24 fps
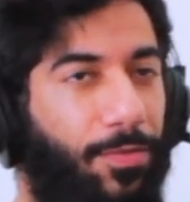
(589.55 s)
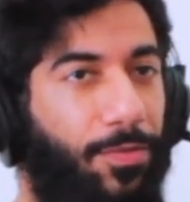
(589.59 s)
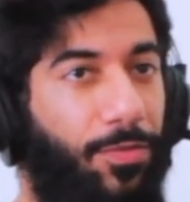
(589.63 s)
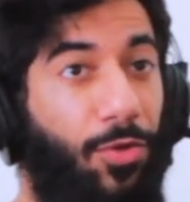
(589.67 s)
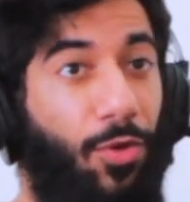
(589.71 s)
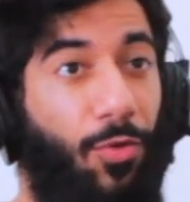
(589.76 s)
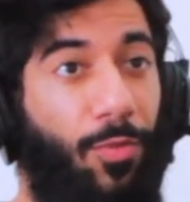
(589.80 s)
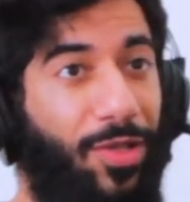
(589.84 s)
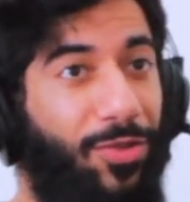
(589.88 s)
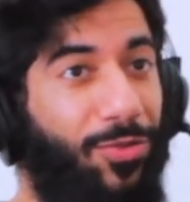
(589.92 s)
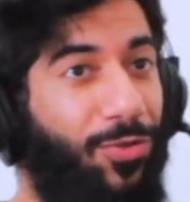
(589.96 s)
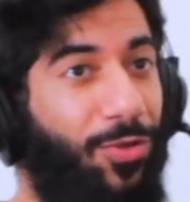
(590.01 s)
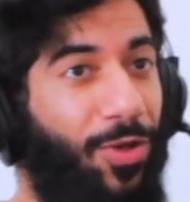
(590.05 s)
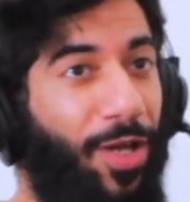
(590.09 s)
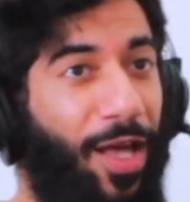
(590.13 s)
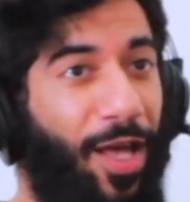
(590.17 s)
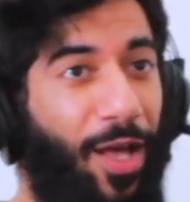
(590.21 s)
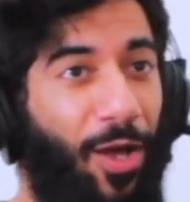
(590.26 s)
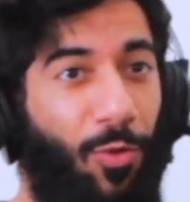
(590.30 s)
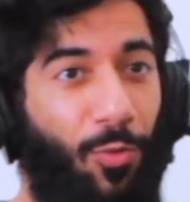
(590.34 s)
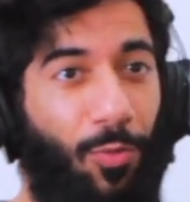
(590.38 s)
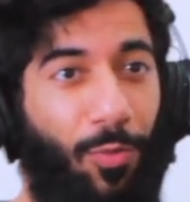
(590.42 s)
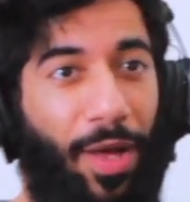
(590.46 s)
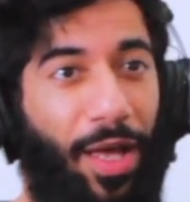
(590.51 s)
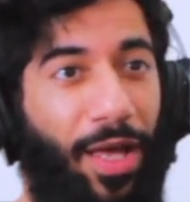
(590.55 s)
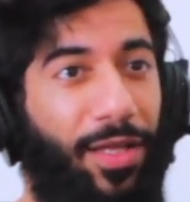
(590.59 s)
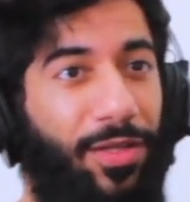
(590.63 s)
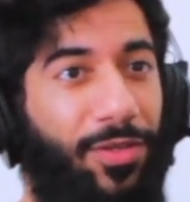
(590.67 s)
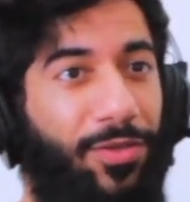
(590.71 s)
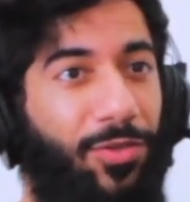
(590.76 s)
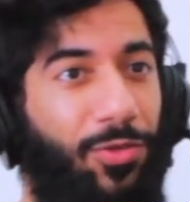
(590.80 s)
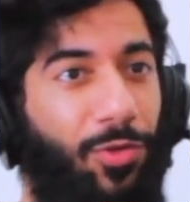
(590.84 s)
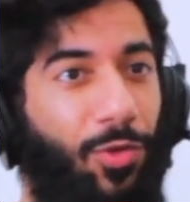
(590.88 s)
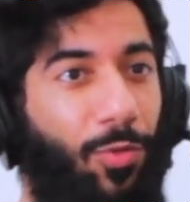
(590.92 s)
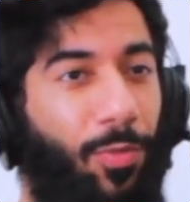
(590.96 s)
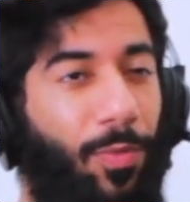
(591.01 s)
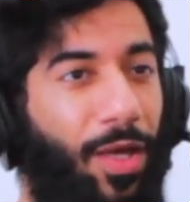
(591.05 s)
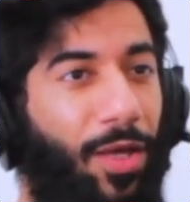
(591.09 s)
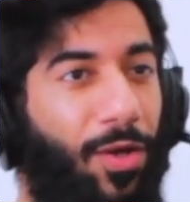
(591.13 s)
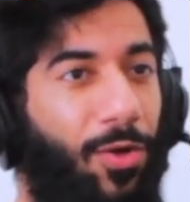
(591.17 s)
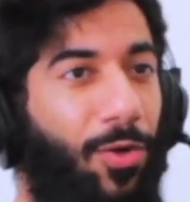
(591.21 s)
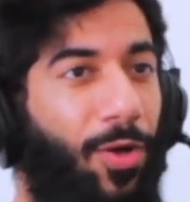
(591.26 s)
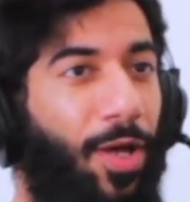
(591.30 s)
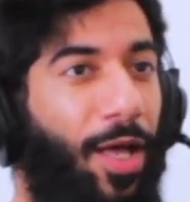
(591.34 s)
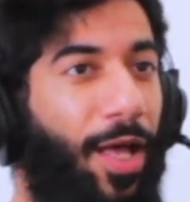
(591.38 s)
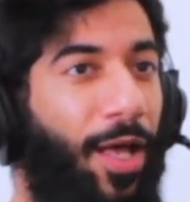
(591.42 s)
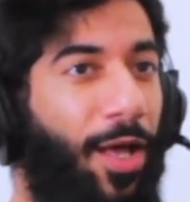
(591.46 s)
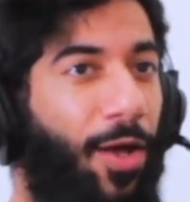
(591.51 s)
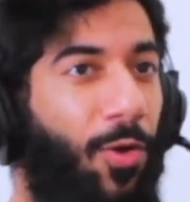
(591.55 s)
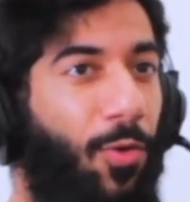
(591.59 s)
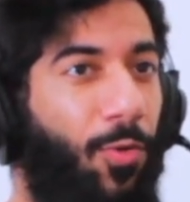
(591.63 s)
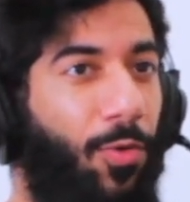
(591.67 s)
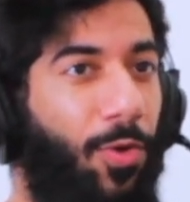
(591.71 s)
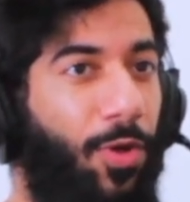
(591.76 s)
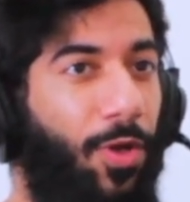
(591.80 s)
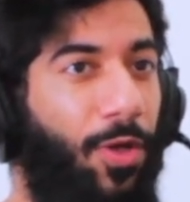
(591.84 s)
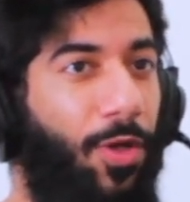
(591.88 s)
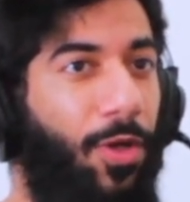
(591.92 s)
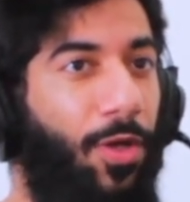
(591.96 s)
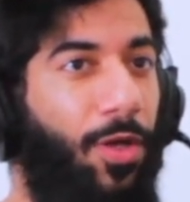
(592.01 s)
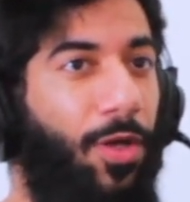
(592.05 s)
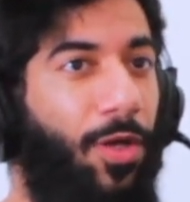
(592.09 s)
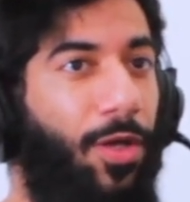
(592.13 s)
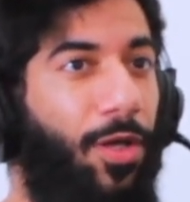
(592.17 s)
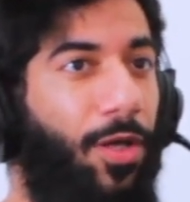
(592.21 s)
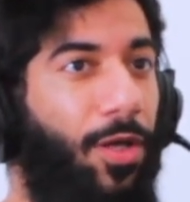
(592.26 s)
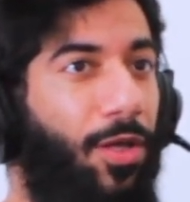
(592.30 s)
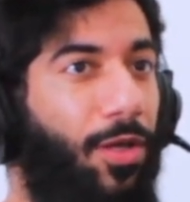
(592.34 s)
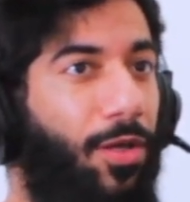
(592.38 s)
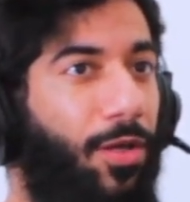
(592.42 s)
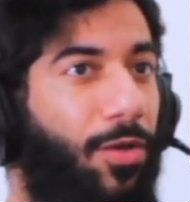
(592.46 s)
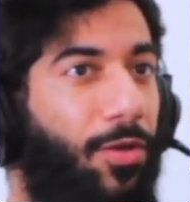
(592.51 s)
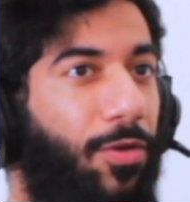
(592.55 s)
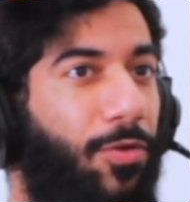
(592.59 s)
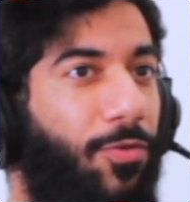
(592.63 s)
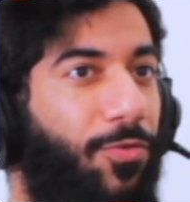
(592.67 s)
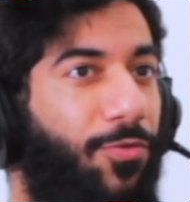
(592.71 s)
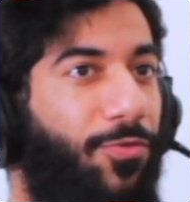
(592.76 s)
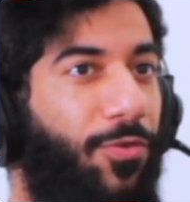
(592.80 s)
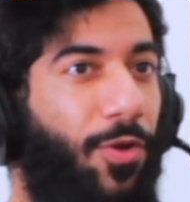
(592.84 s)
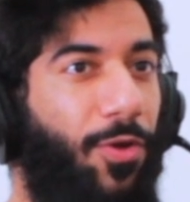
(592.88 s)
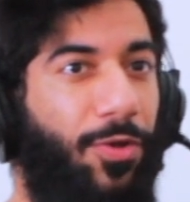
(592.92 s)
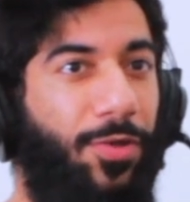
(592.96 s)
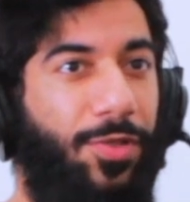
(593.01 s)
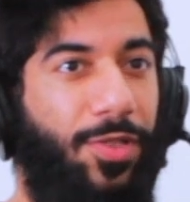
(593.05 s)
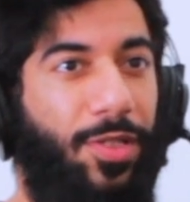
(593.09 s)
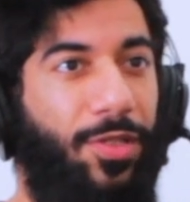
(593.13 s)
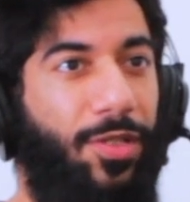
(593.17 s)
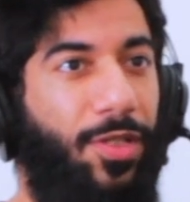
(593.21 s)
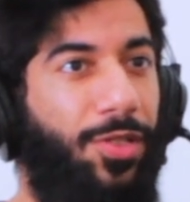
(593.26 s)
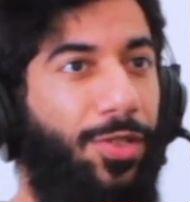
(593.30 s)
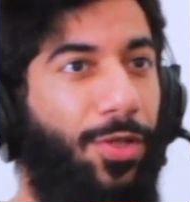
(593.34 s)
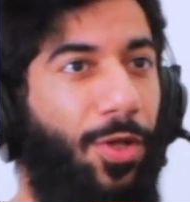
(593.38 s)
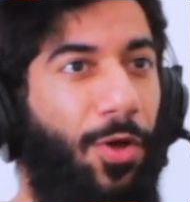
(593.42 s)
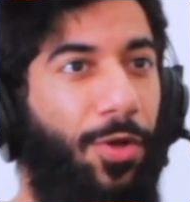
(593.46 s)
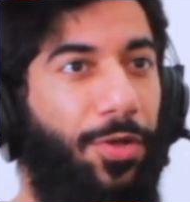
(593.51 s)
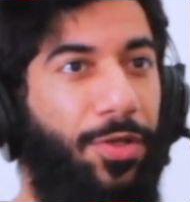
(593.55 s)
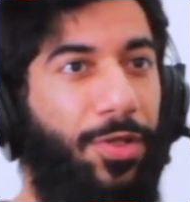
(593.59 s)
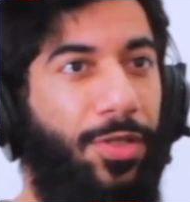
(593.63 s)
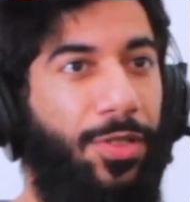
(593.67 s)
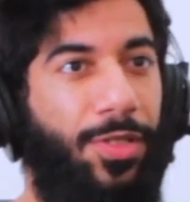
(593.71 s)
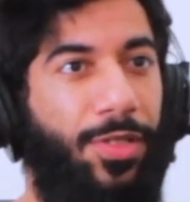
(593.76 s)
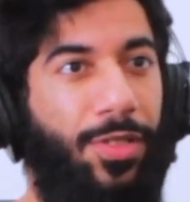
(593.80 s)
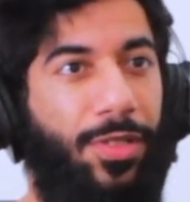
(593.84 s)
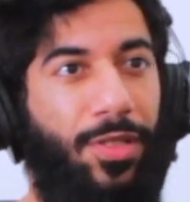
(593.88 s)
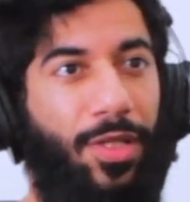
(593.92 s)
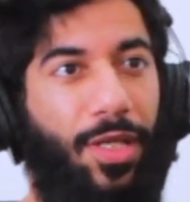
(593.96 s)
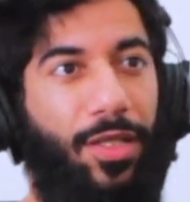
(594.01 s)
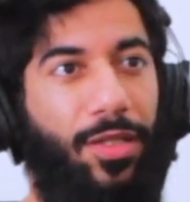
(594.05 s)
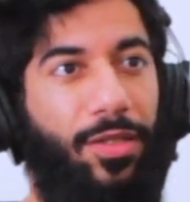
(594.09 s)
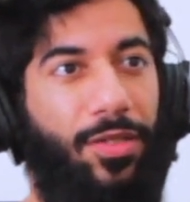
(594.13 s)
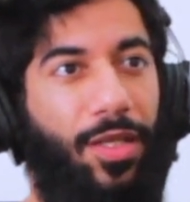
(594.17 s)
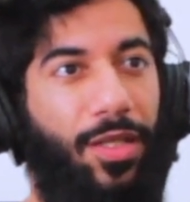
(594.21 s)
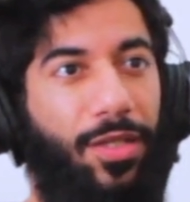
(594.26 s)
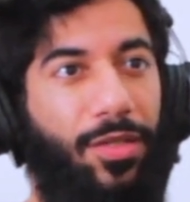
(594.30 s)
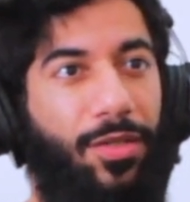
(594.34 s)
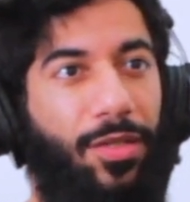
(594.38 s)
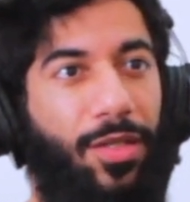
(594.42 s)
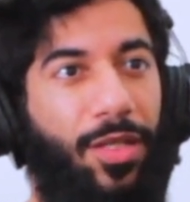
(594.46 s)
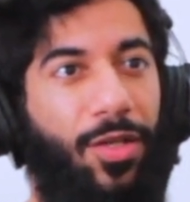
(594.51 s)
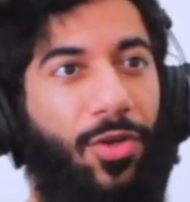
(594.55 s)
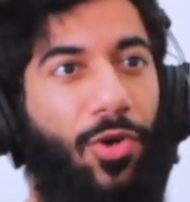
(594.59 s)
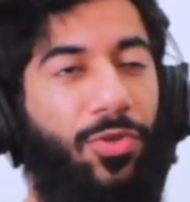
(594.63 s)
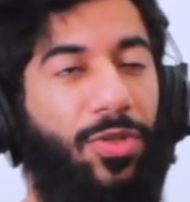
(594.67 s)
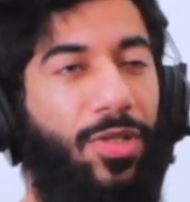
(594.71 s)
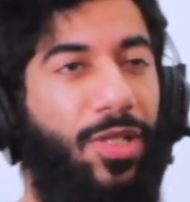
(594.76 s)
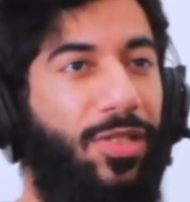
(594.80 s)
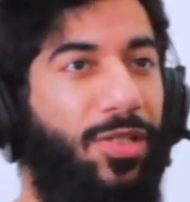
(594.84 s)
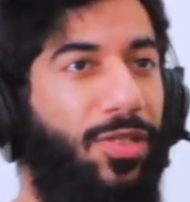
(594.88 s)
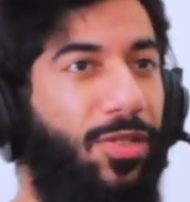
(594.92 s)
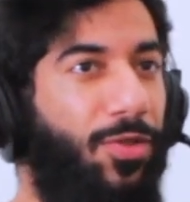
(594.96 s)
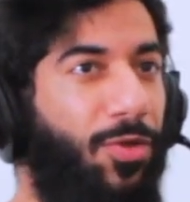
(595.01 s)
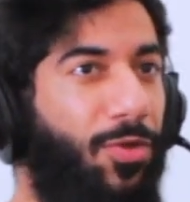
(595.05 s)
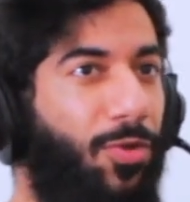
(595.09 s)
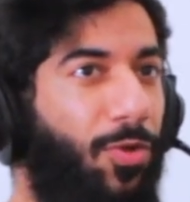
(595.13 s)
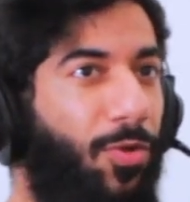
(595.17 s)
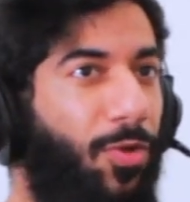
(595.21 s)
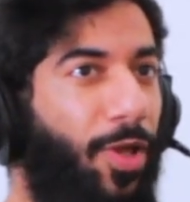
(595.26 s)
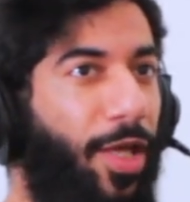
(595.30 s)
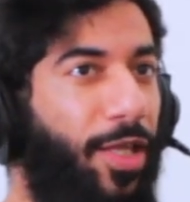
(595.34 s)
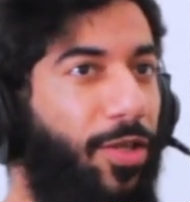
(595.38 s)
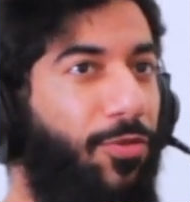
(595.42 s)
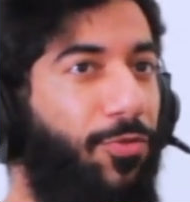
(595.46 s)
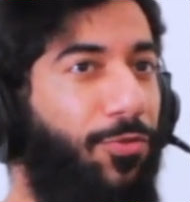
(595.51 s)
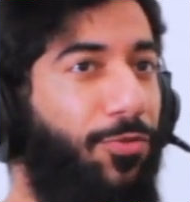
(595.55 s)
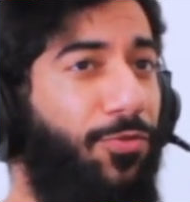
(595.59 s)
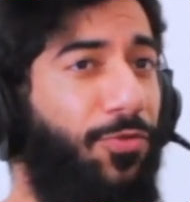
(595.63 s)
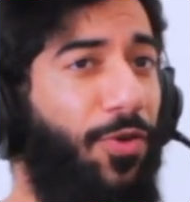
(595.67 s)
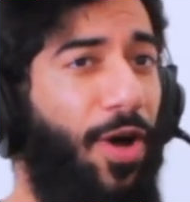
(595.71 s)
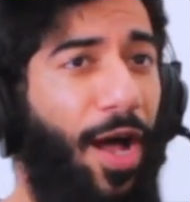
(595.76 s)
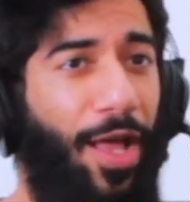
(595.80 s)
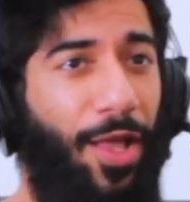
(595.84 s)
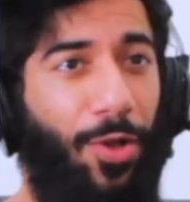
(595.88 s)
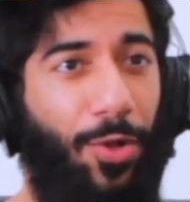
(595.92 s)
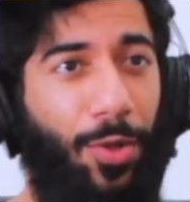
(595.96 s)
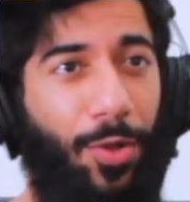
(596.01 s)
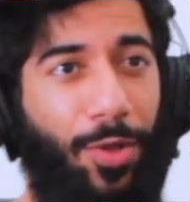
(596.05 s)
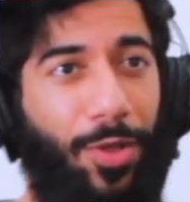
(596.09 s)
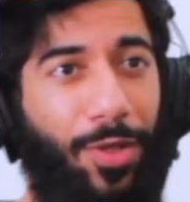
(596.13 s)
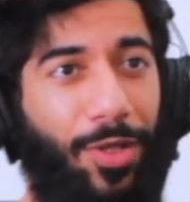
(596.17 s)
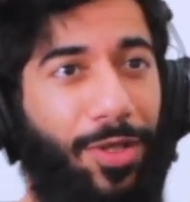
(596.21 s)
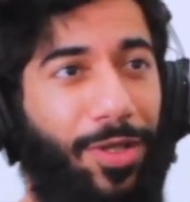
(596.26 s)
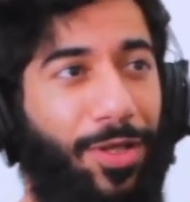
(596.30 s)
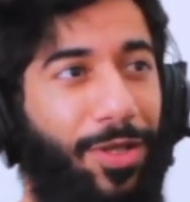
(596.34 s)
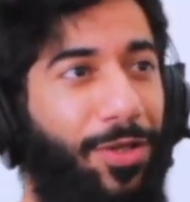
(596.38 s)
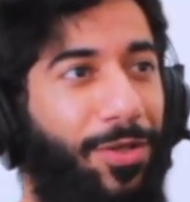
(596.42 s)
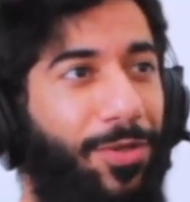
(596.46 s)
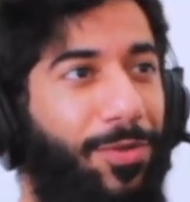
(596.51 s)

No matter how bad, no matter how uh, false and dishonest and, and egotistical and vile,